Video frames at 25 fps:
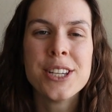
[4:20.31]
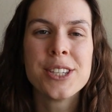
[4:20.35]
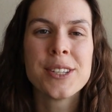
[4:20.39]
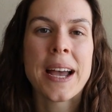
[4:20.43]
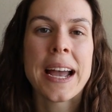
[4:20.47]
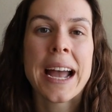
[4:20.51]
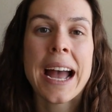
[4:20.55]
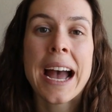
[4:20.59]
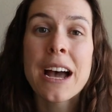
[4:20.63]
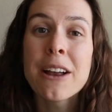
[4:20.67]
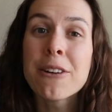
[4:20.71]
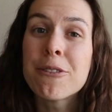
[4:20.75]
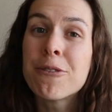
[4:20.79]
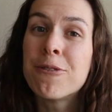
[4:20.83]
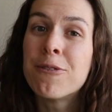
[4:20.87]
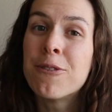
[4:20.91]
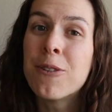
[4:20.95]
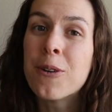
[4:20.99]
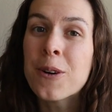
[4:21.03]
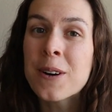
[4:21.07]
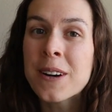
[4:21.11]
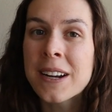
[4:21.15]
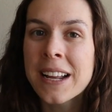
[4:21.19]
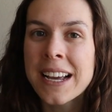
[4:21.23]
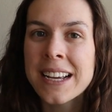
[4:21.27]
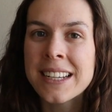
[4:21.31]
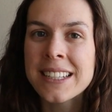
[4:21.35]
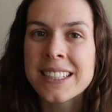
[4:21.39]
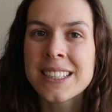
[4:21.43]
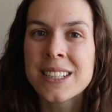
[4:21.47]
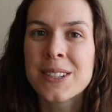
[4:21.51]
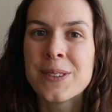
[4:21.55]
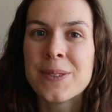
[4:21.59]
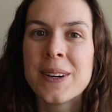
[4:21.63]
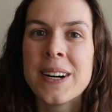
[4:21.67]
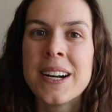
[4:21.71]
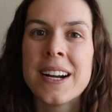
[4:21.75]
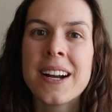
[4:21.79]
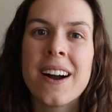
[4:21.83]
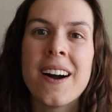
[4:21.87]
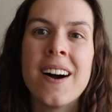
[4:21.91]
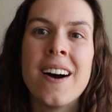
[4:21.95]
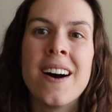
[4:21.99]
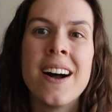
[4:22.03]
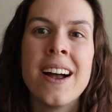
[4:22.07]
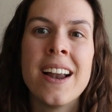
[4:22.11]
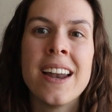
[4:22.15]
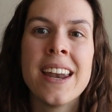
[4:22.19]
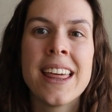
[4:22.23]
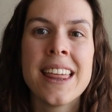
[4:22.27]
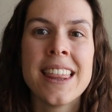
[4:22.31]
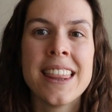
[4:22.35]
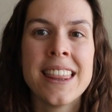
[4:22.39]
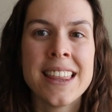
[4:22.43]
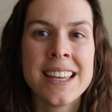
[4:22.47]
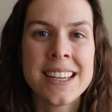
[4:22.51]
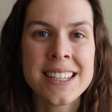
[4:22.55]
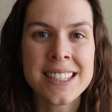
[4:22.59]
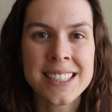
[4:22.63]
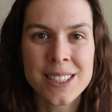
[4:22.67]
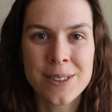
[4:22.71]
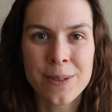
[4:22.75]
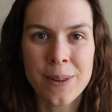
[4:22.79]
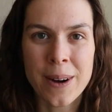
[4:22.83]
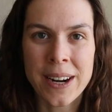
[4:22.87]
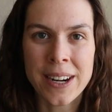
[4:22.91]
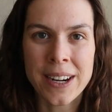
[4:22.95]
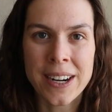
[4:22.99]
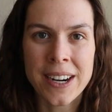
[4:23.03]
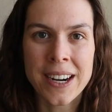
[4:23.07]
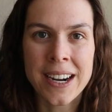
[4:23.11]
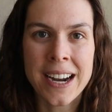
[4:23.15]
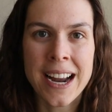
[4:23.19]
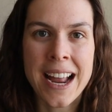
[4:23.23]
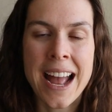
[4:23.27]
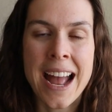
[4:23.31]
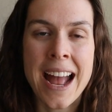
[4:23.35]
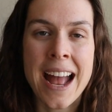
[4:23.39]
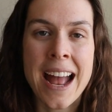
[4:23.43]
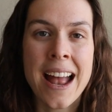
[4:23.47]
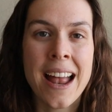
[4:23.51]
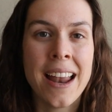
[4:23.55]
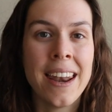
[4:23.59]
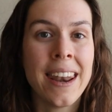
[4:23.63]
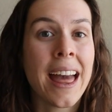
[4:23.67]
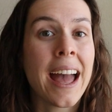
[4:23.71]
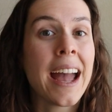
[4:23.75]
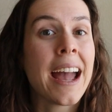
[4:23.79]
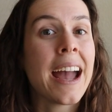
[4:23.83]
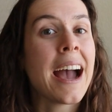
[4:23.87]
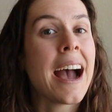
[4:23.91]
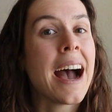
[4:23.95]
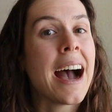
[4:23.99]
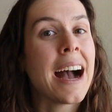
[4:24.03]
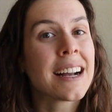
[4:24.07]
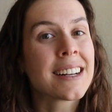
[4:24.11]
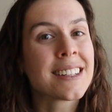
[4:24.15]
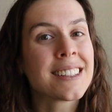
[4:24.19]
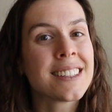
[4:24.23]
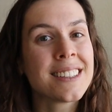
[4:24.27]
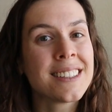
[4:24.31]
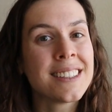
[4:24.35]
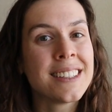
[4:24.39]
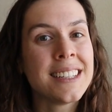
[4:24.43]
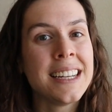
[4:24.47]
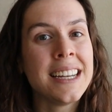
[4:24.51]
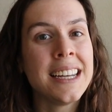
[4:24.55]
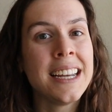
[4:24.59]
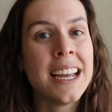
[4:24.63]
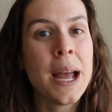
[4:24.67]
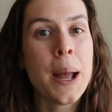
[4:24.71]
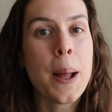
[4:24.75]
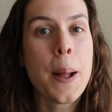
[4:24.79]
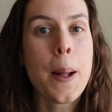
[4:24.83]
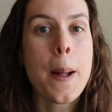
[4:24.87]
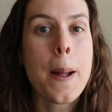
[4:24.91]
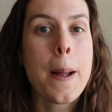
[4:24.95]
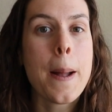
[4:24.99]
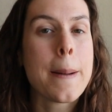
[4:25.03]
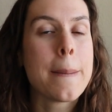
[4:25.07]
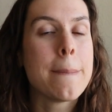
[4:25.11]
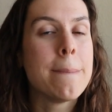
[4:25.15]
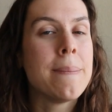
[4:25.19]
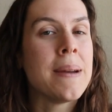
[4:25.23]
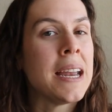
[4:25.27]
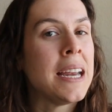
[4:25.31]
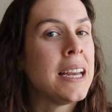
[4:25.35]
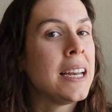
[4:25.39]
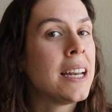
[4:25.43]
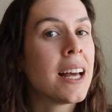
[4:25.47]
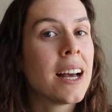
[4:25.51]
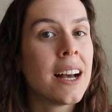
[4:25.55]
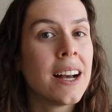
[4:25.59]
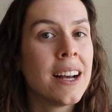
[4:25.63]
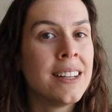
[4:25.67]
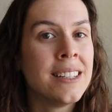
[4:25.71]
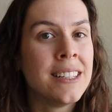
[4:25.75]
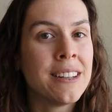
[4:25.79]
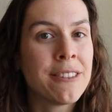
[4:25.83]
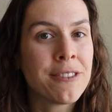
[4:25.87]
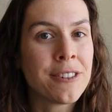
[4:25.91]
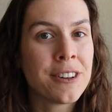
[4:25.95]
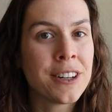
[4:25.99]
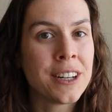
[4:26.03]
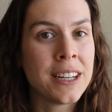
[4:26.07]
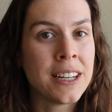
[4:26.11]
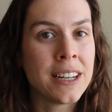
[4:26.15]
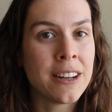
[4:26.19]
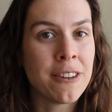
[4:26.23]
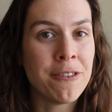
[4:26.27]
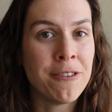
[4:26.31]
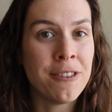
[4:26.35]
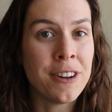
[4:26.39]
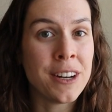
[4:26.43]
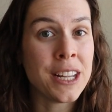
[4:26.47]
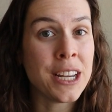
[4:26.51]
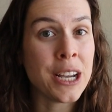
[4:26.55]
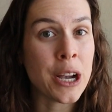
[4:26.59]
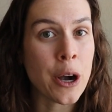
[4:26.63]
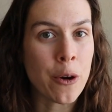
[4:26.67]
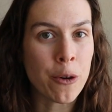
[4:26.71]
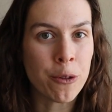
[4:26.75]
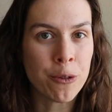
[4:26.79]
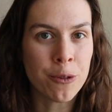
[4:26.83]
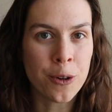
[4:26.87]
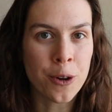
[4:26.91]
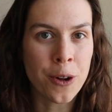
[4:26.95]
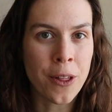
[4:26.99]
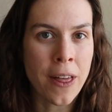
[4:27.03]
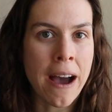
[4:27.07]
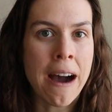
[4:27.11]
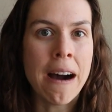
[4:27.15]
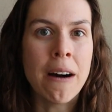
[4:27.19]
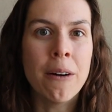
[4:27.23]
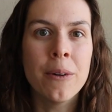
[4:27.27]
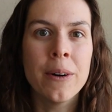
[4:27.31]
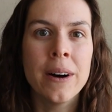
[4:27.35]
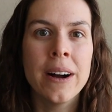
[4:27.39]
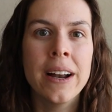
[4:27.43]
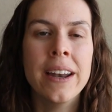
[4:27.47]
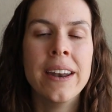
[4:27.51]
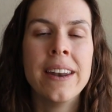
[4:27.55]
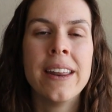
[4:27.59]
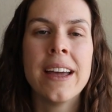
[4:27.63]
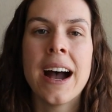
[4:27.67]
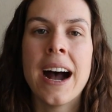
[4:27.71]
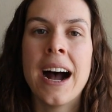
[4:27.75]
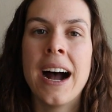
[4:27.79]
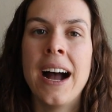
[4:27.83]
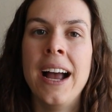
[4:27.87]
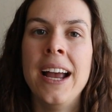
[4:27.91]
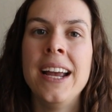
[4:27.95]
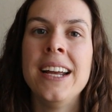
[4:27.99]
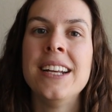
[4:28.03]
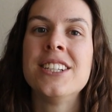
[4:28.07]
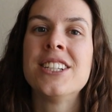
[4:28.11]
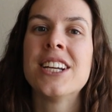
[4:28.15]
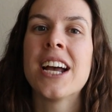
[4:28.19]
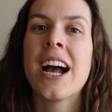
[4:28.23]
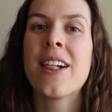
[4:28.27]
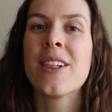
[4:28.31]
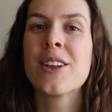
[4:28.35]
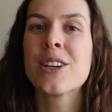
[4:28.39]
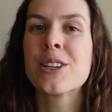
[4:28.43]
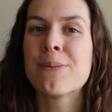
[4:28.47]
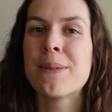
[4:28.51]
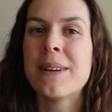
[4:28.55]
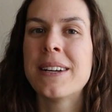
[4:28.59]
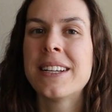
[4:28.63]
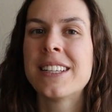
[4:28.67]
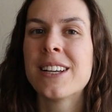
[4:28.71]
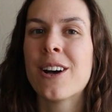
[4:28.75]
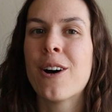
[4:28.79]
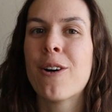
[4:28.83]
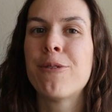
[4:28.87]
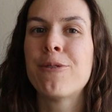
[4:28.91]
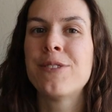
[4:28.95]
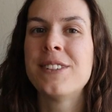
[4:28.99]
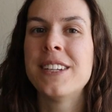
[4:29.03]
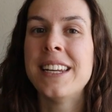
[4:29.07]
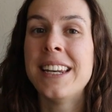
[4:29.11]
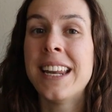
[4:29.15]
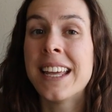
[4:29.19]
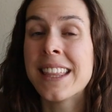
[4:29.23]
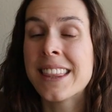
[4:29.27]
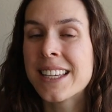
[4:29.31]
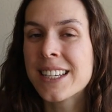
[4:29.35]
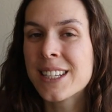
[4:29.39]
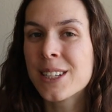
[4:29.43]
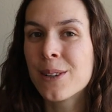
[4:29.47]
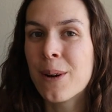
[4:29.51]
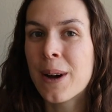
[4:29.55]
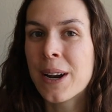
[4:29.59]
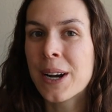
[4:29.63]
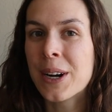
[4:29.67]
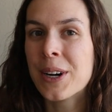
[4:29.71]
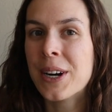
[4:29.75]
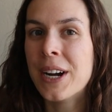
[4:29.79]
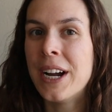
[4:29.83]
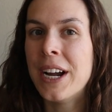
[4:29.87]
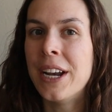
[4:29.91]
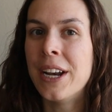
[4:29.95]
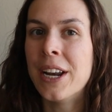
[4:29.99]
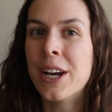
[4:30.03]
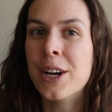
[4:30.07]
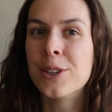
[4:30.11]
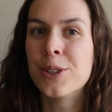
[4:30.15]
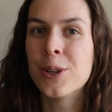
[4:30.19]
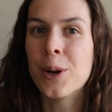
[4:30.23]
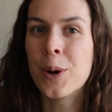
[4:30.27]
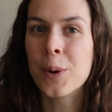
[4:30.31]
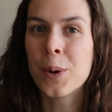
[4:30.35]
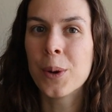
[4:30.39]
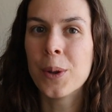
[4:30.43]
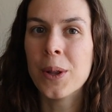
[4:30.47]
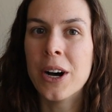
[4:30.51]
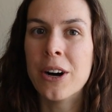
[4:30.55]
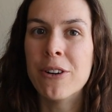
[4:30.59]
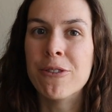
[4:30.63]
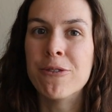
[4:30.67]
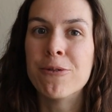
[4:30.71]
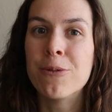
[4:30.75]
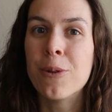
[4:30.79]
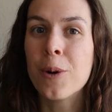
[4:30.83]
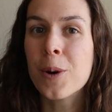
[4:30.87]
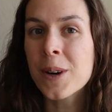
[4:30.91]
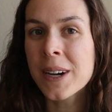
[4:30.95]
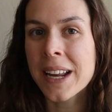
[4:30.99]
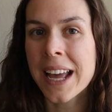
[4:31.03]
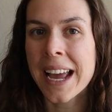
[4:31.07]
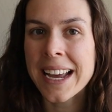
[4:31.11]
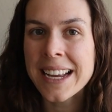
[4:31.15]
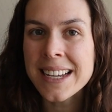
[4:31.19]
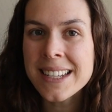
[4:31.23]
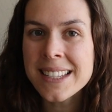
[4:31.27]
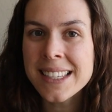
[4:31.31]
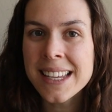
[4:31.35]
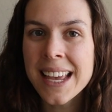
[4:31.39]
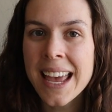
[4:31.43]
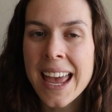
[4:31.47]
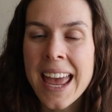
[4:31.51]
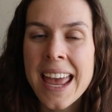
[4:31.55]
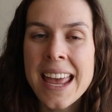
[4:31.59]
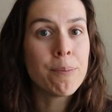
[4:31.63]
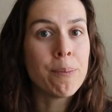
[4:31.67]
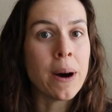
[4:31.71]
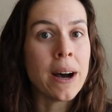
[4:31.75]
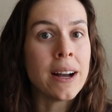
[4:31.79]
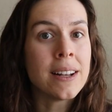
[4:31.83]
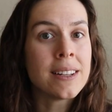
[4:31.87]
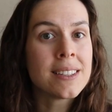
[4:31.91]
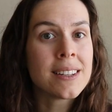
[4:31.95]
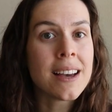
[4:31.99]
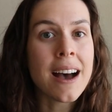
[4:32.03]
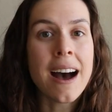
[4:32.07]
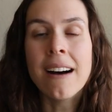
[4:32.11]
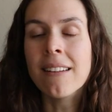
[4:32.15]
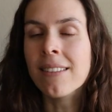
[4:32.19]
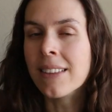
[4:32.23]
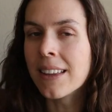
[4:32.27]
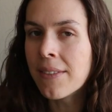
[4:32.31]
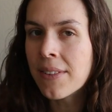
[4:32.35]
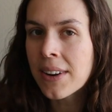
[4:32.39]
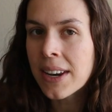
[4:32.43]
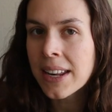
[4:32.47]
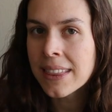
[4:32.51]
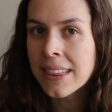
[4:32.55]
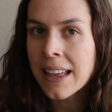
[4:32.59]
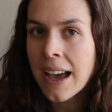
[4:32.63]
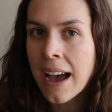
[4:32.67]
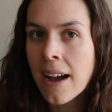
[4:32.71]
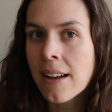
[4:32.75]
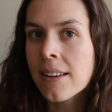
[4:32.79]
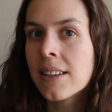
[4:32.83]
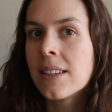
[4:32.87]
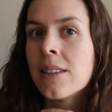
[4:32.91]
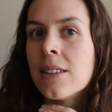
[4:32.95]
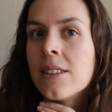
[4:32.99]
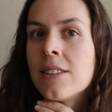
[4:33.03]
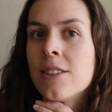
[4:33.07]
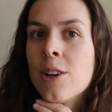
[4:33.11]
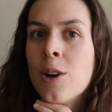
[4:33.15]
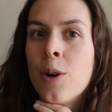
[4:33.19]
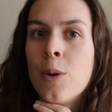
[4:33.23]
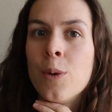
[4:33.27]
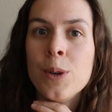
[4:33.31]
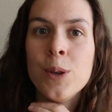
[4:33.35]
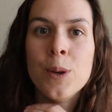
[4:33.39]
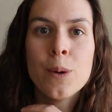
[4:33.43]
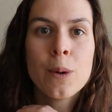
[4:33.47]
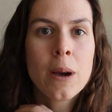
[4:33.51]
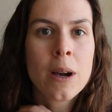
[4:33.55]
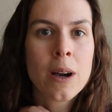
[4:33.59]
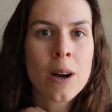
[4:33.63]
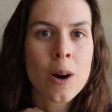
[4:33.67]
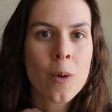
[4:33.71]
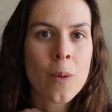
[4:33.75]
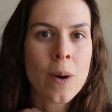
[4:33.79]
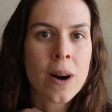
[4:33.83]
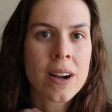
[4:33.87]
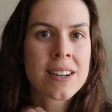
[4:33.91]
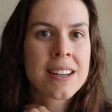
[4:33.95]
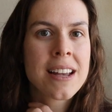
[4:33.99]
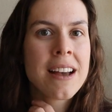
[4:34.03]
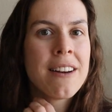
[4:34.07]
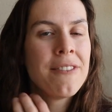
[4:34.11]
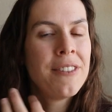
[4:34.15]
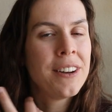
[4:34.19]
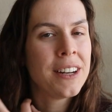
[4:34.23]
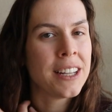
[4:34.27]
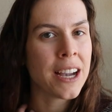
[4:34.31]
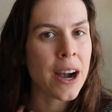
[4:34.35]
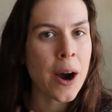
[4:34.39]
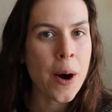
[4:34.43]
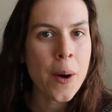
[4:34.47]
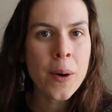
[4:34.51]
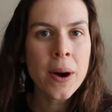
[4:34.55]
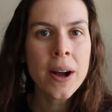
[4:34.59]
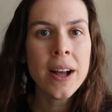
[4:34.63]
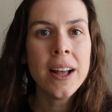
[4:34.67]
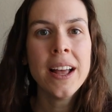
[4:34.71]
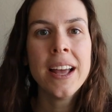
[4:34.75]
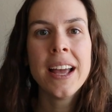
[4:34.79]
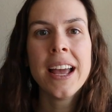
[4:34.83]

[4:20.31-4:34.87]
So I had four days to work on this sweater and I actually made a different video for that one. I challenged myself to knit the sweater in a total of four days, but I'll leave it at that so you can go watch that video.